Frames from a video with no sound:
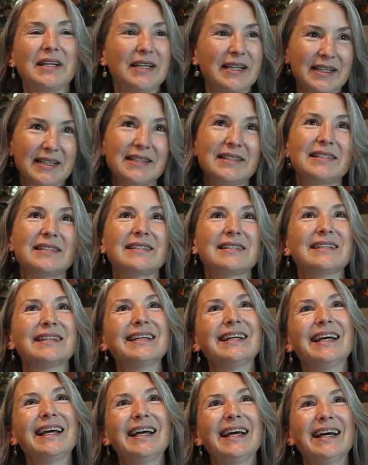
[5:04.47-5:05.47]
is
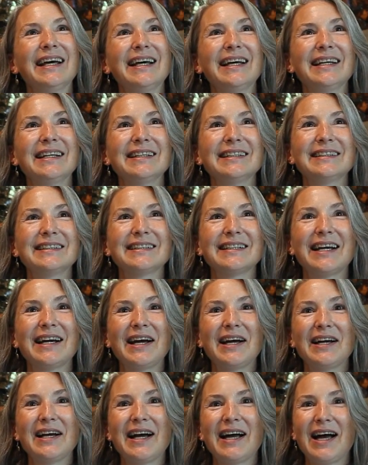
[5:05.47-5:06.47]
and
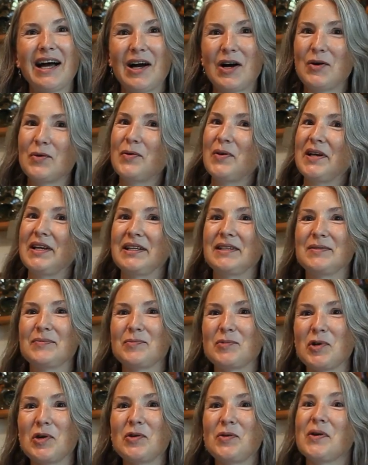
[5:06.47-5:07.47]
how it
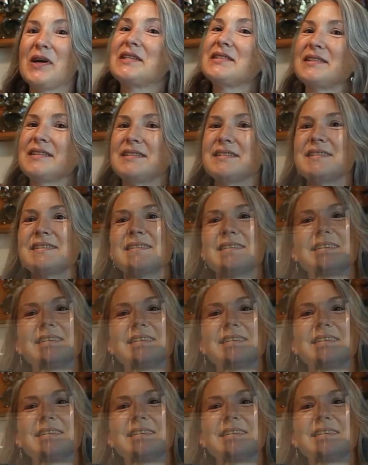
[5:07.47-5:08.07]
progresses.